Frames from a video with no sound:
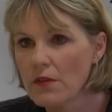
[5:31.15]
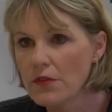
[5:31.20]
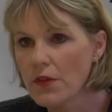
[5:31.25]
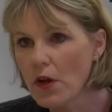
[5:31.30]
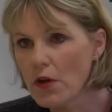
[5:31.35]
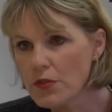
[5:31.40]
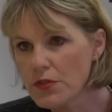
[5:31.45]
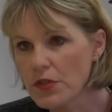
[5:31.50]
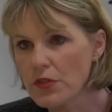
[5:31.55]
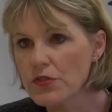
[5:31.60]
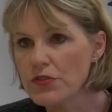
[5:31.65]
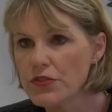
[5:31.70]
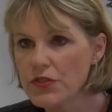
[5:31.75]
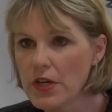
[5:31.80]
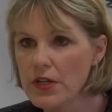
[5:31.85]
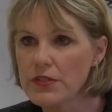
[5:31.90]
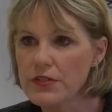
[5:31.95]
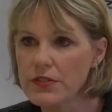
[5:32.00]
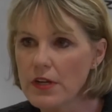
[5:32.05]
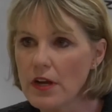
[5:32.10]
Those are
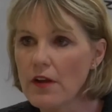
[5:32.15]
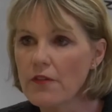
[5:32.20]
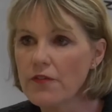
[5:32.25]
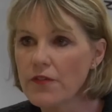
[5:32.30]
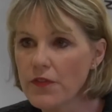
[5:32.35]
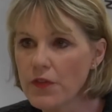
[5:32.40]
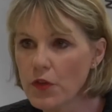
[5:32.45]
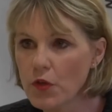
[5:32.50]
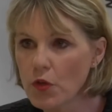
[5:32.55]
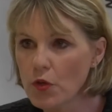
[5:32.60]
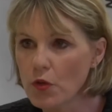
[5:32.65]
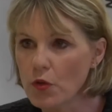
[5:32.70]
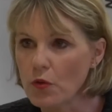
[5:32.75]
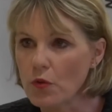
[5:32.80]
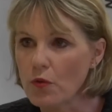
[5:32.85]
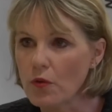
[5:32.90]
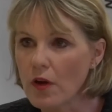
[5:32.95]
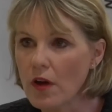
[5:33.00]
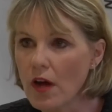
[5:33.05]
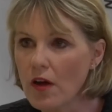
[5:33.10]
just a
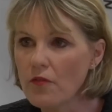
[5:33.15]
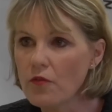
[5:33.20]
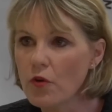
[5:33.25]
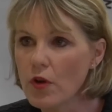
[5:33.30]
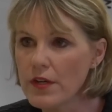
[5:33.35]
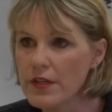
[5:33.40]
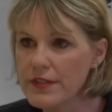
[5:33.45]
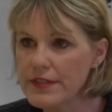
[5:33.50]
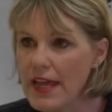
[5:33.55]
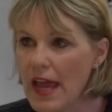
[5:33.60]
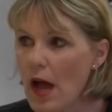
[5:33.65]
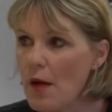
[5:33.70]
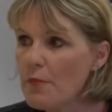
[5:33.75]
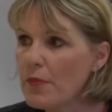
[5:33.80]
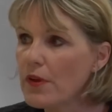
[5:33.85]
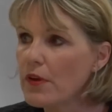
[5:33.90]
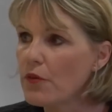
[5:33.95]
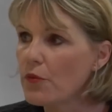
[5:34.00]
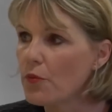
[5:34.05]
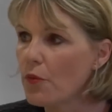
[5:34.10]
few of what has
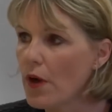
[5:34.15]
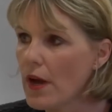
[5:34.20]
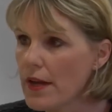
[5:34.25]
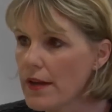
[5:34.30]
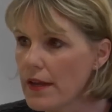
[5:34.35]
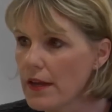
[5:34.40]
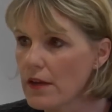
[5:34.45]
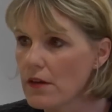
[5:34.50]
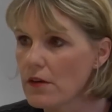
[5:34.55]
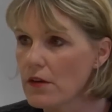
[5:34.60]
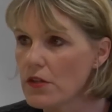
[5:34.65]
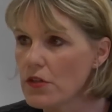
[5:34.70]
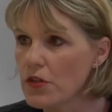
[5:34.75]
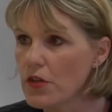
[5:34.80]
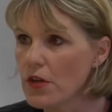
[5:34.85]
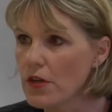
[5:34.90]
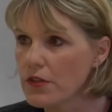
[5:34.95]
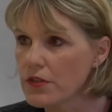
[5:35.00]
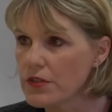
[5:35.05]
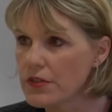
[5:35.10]
happened right here in
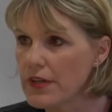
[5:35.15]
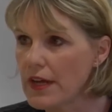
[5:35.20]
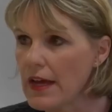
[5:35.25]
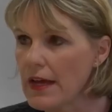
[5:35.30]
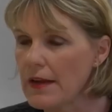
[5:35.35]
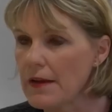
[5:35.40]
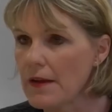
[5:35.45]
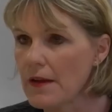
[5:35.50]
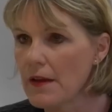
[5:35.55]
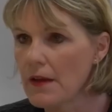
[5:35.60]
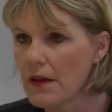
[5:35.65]
New York State.